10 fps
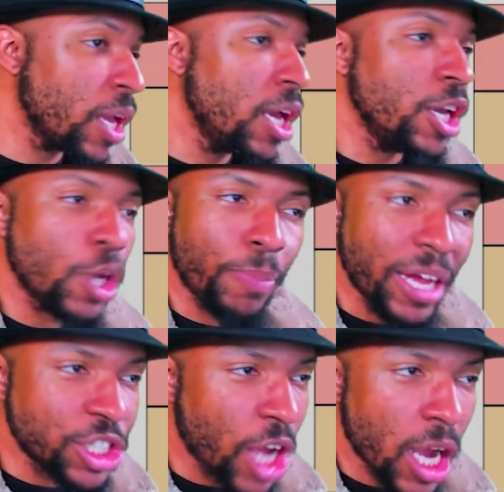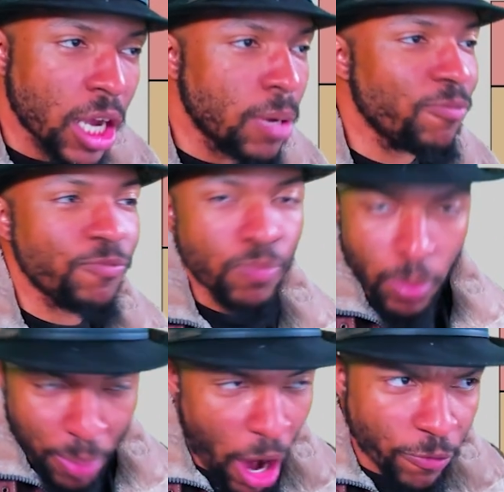Your base shotgun,
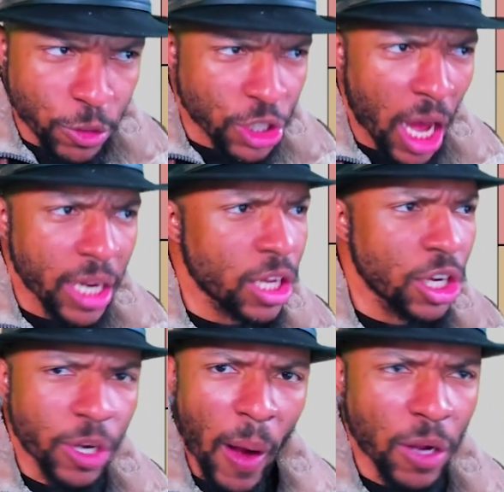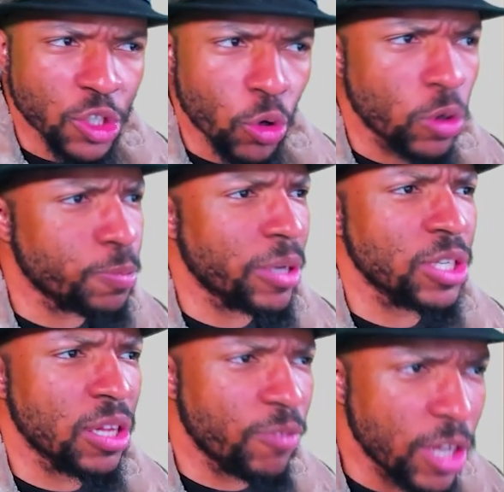powerful shotty, good crowd control, especially
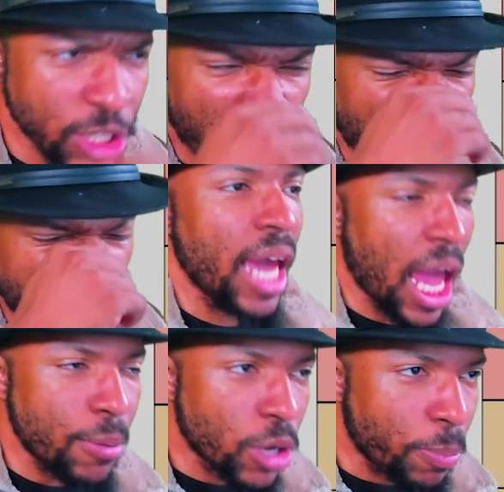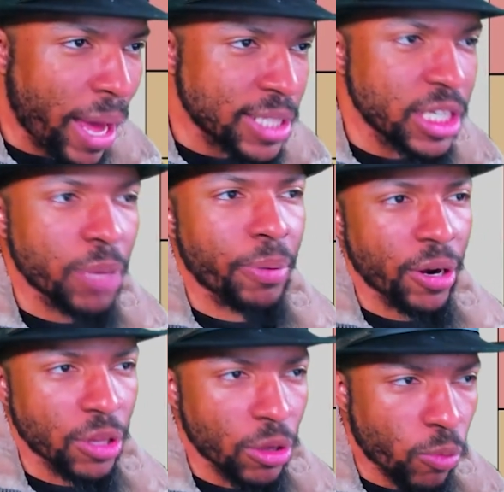in the village area. Ammo capacity compared
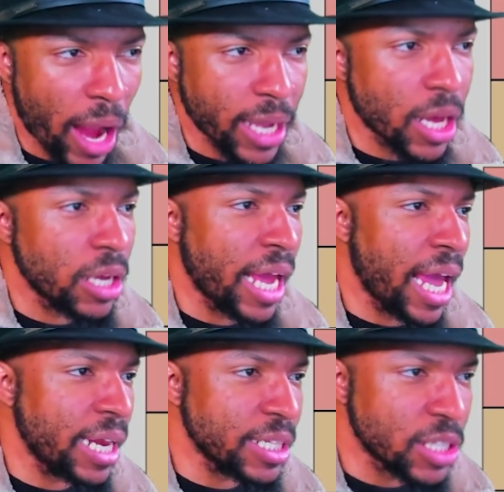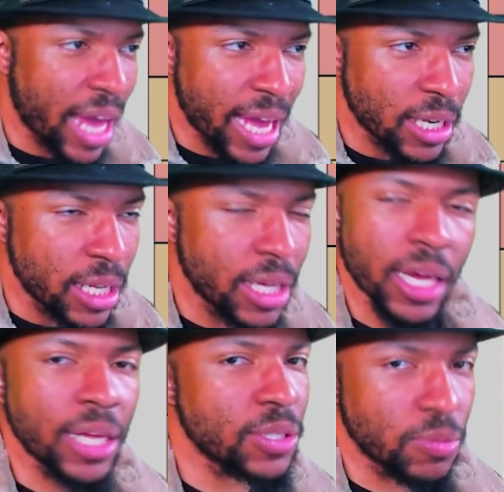to the riot gun and its handling
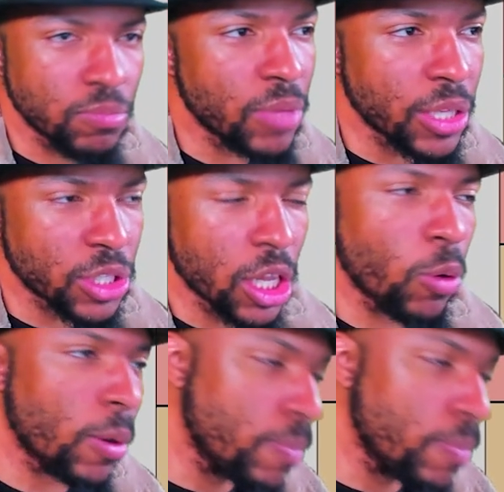is slower.